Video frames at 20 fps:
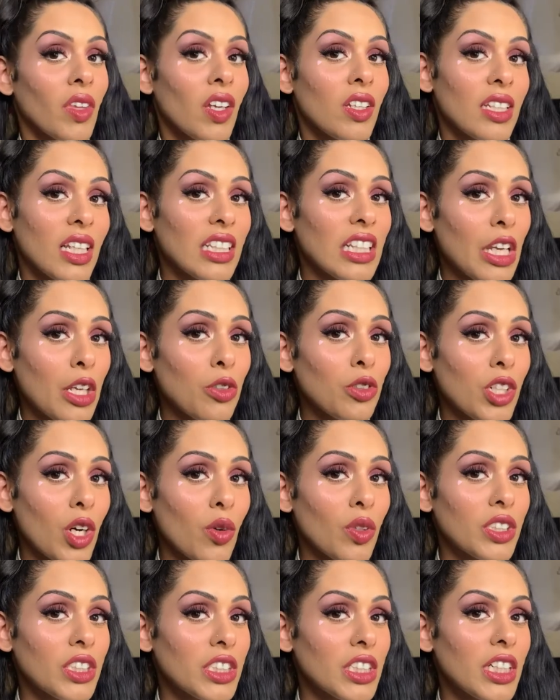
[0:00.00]
that's how you know
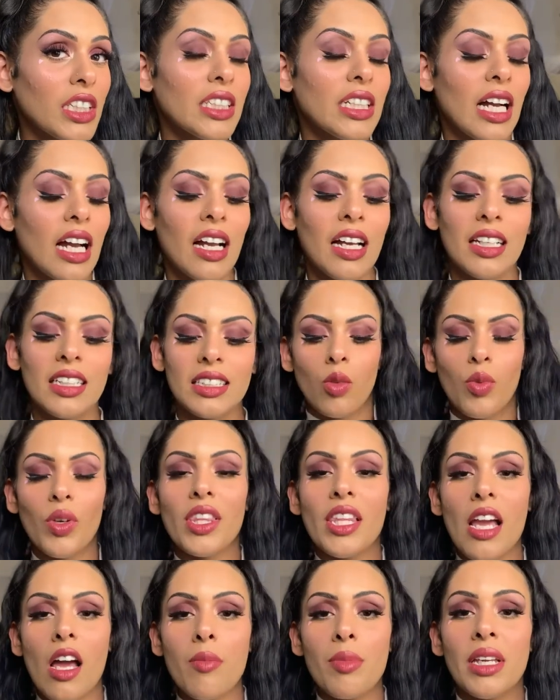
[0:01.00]
it's good, guys. With
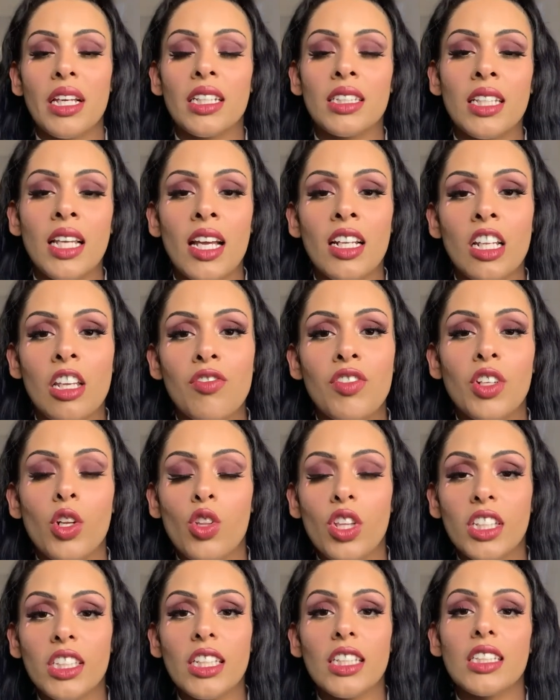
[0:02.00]
that being said, even though
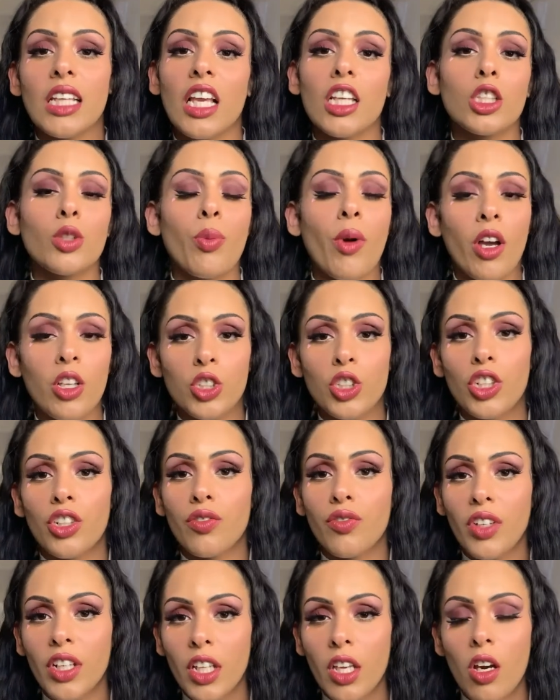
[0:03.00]
this is a sponsored
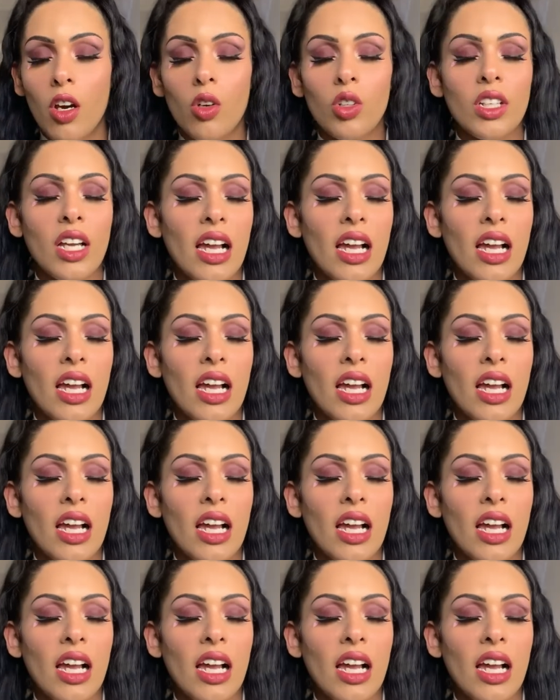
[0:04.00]
video,